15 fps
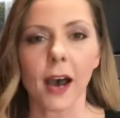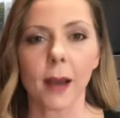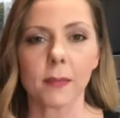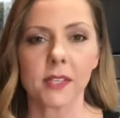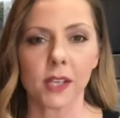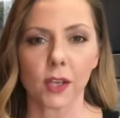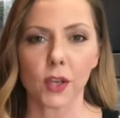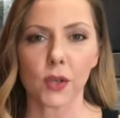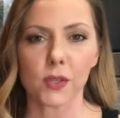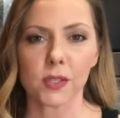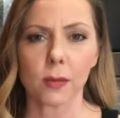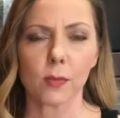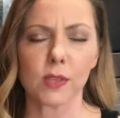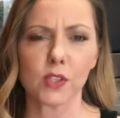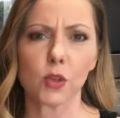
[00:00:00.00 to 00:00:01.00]
I'm telling you, it's
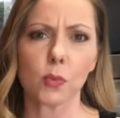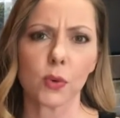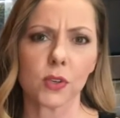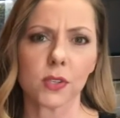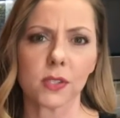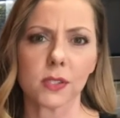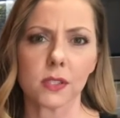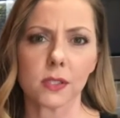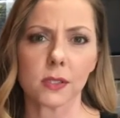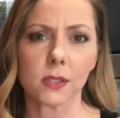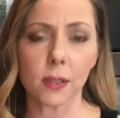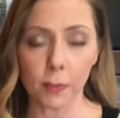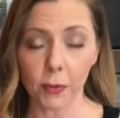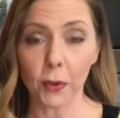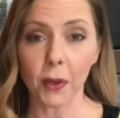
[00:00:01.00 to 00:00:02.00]
gonna be super
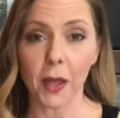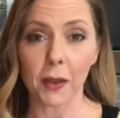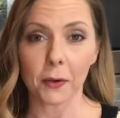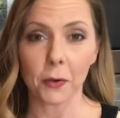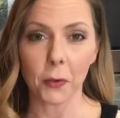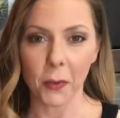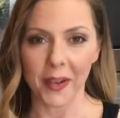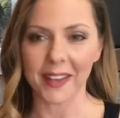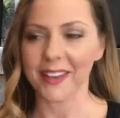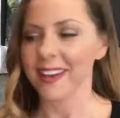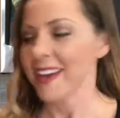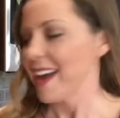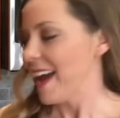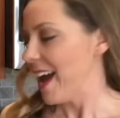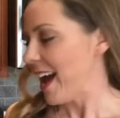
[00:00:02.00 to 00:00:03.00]
simple and quick.
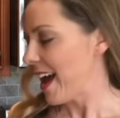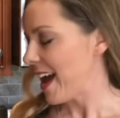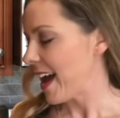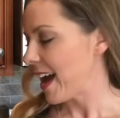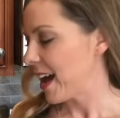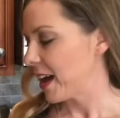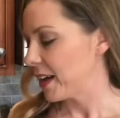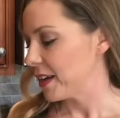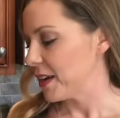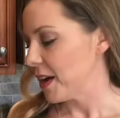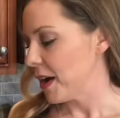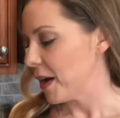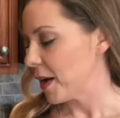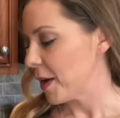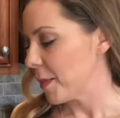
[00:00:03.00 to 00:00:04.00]
And
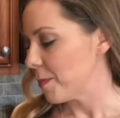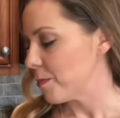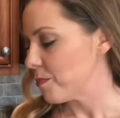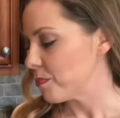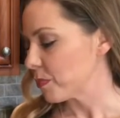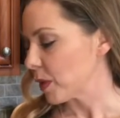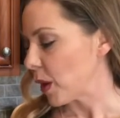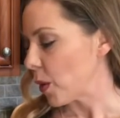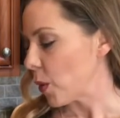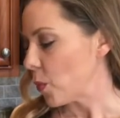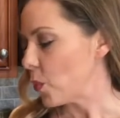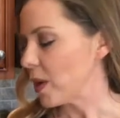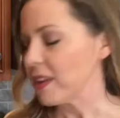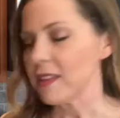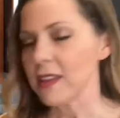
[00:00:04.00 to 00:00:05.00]
um,
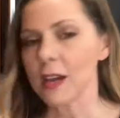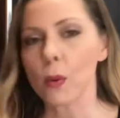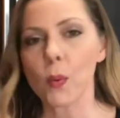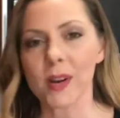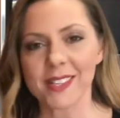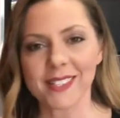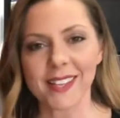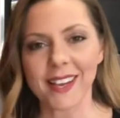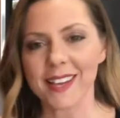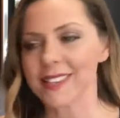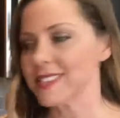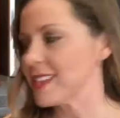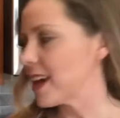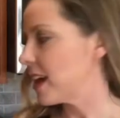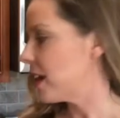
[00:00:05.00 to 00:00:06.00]
one thing I wanna say
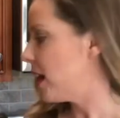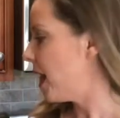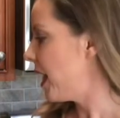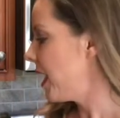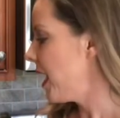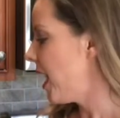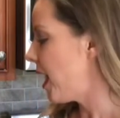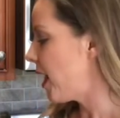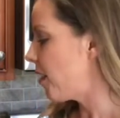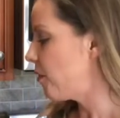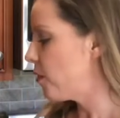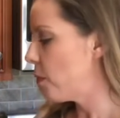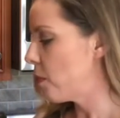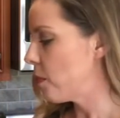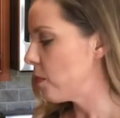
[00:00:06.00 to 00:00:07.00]
is that I have
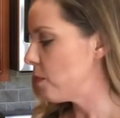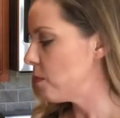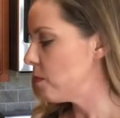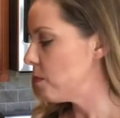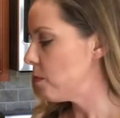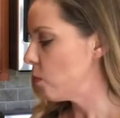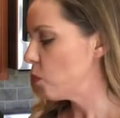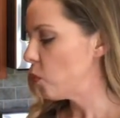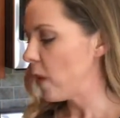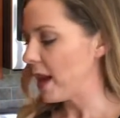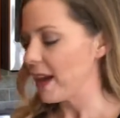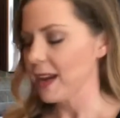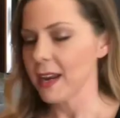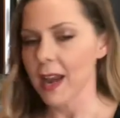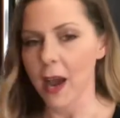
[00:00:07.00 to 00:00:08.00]

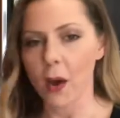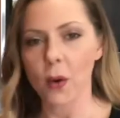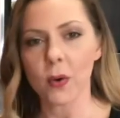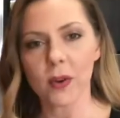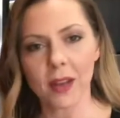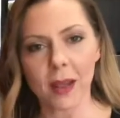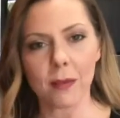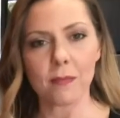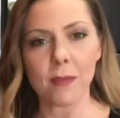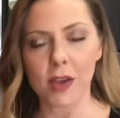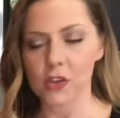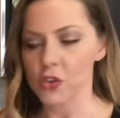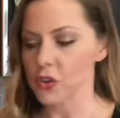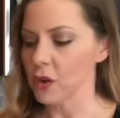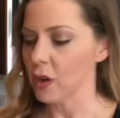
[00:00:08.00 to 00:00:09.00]
weighed out and
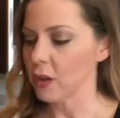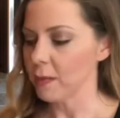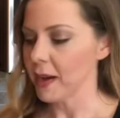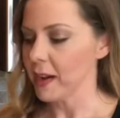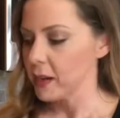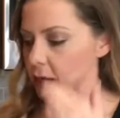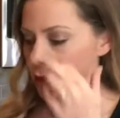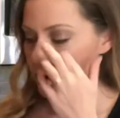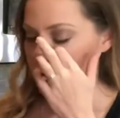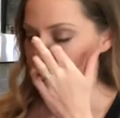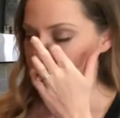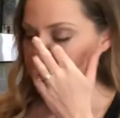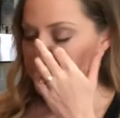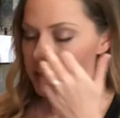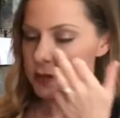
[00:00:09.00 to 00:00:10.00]
measured all my
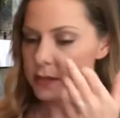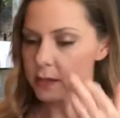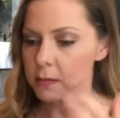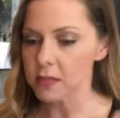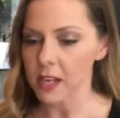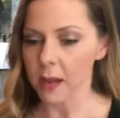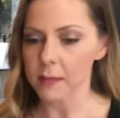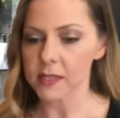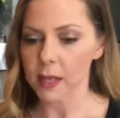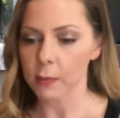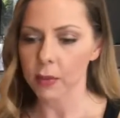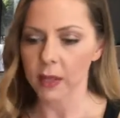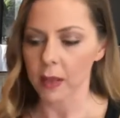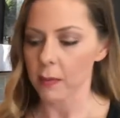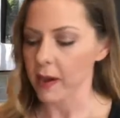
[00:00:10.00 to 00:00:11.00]
ingredients, and sometimes I
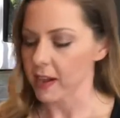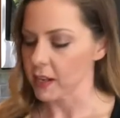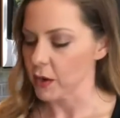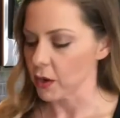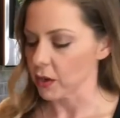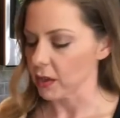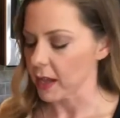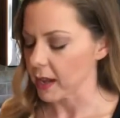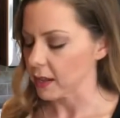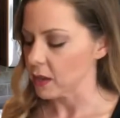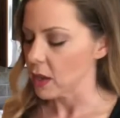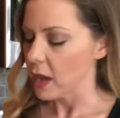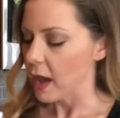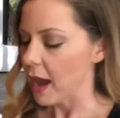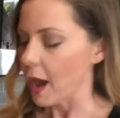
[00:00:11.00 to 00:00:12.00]
play by ear,
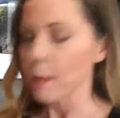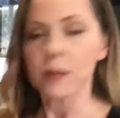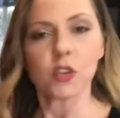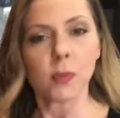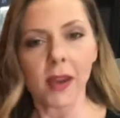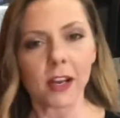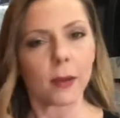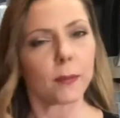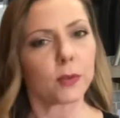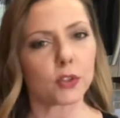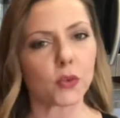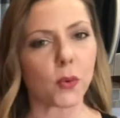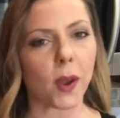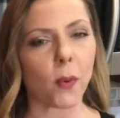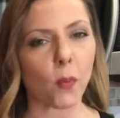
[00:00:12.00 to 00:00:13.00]
like how much pineapple
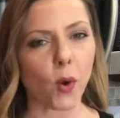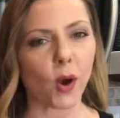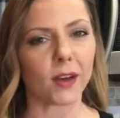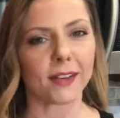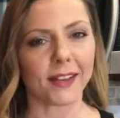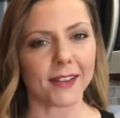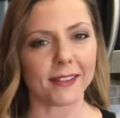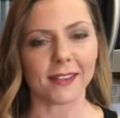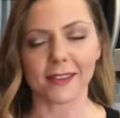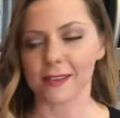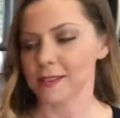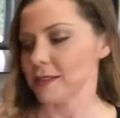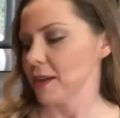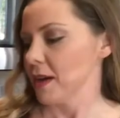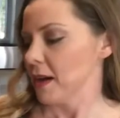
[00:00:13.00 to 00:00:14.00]
do I want in
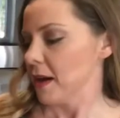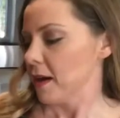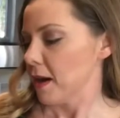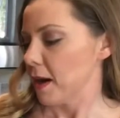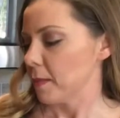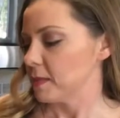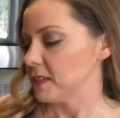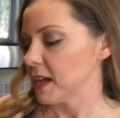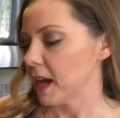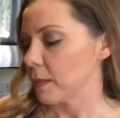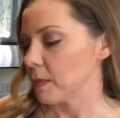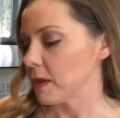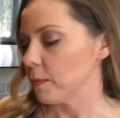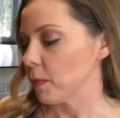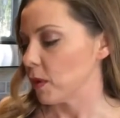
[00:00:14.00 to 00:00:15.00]
these um, Thai
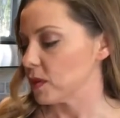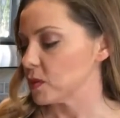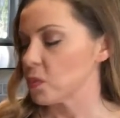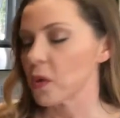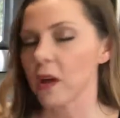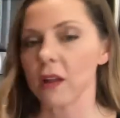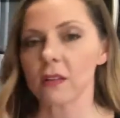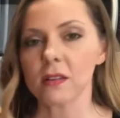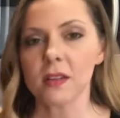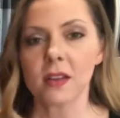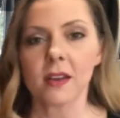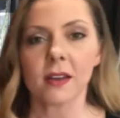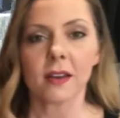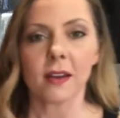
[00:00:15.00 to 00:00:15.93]
meatballs? Well,